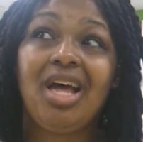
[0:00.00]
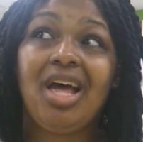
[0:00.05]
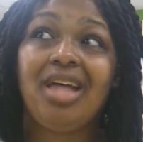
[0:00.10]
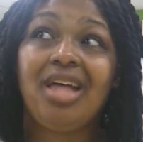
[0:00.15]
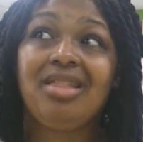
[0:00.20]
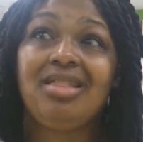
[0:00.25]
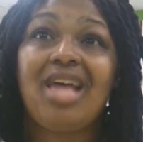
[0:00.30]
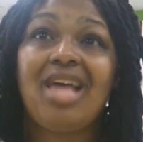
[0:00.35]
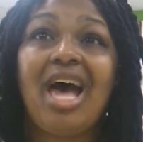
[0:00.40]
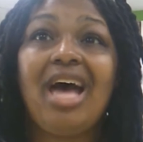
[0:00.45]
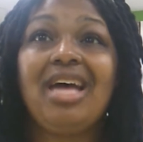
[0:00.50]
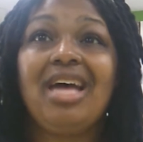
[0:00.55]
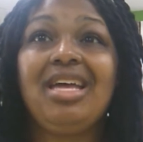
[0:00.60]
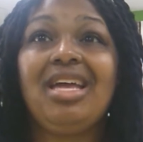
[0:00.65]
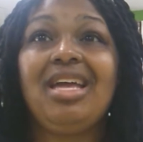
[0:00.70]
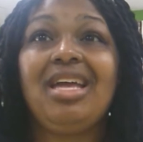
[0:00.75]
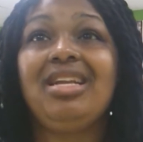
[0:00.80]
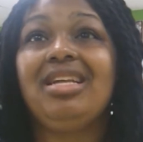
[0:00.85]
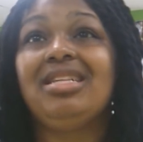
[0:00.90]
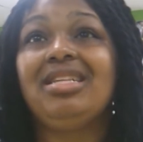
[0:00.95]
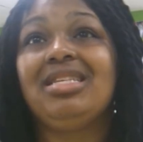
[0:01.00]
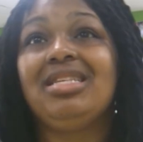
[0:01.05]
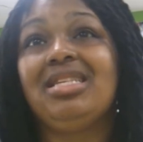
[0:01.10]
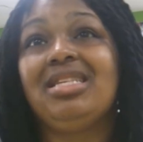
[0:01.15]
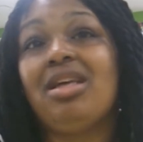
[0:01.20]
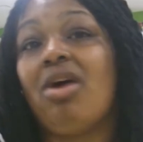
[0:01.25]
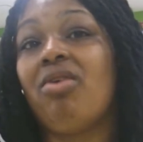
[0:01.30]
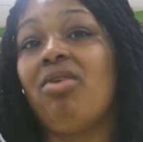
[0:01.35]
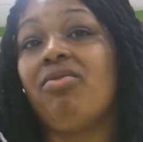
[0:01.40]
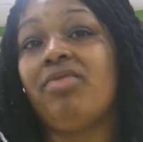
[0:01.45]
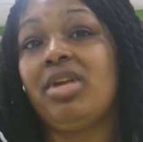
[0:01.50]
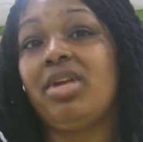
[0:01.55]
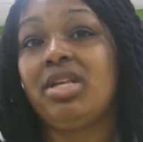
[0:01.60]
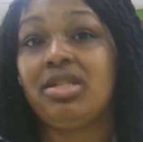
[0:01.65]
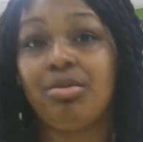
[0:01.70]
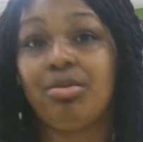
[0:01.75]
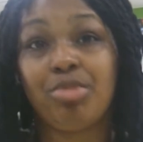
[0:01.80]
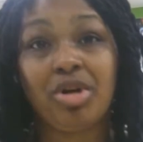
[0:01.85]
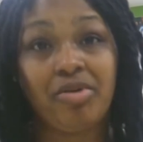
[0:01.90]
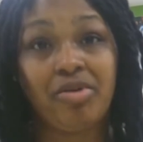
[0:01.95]
That in itself is a
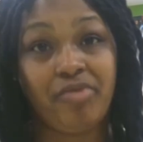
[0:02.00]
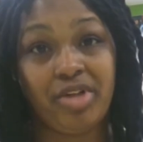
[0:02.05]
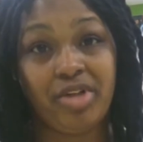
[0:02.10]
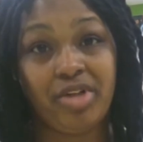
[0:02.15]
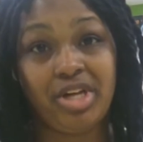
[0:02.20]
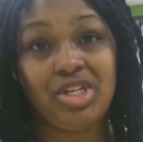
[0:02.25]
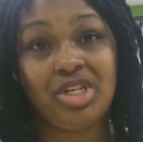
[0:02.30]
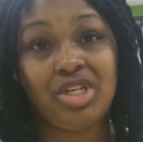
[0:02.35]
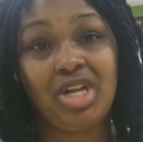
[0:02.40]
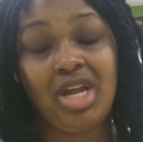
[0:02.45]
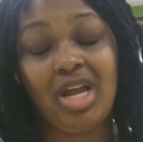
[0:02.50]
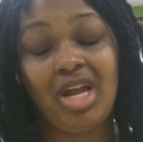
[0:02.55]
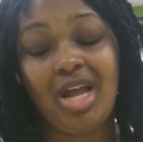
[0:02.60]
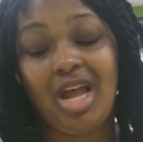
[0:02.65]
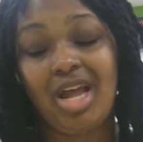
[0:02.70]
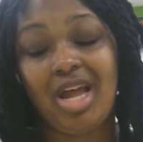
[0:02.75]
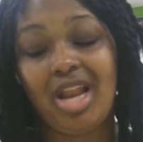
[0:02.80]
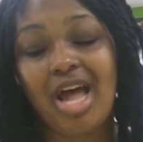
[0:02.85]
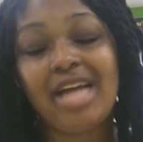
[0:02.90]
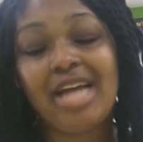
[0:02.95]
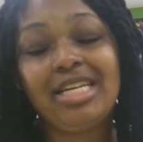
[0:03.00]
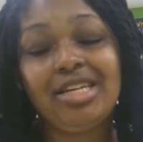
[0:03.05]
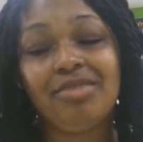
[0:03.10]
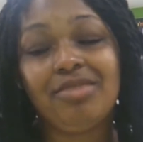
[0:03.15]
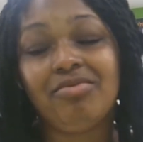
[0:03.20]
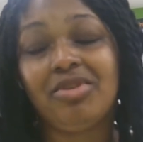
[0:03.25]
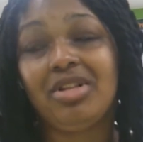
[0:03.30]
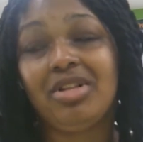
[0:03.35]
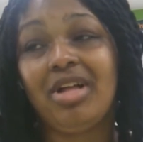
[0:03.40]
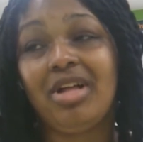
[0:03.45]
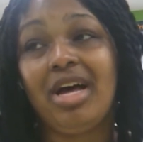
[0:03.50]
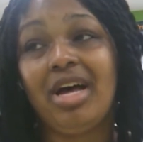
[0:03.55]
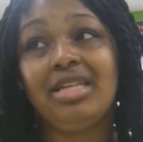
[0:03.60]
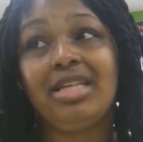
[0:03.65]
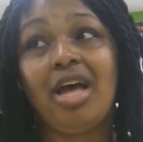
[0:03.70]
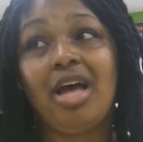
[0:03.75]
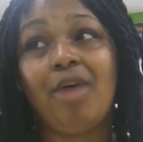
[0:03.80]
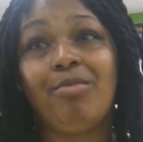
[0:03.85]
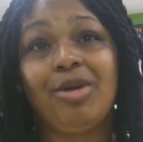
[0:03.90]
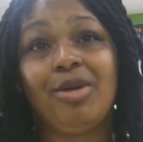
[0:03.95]
privilege. And I didn't realize
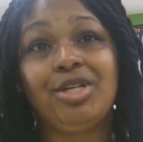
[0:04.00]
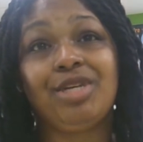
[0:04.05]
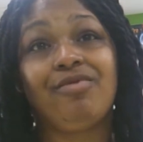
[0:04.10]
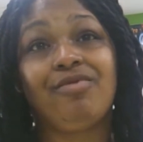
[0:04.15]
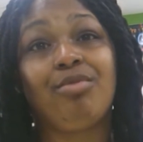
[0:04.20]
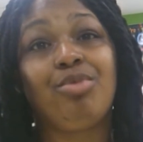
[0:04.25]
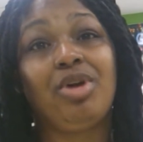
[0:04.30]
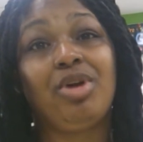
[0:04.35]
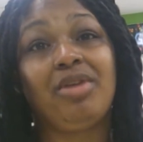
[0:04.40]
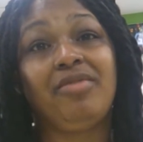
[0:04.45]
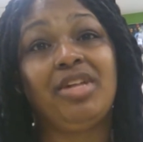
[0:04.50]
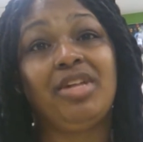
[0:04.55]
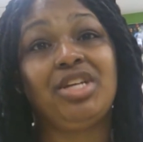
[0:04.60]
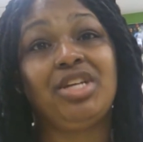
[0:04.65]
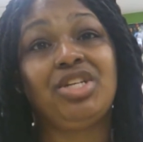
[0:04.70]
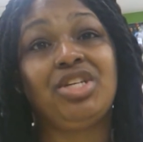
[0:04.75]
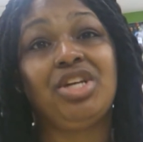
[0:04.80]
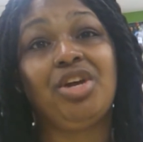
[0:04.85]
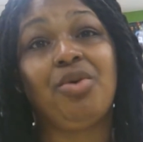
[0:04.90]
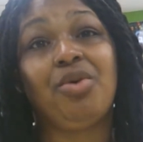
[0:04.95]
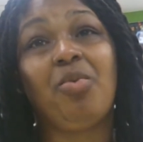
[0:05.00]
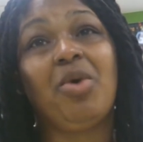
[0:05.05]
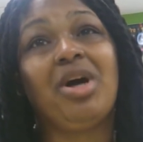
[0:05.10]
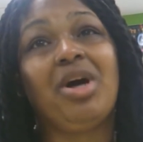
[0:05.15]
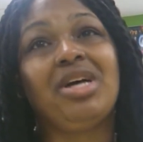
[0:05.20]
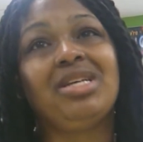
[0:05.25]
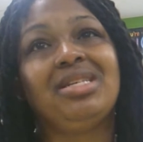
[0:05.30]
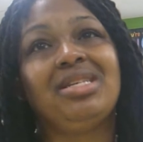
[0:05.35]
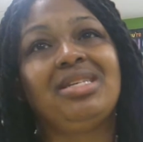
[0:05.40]
how much of a privilege it was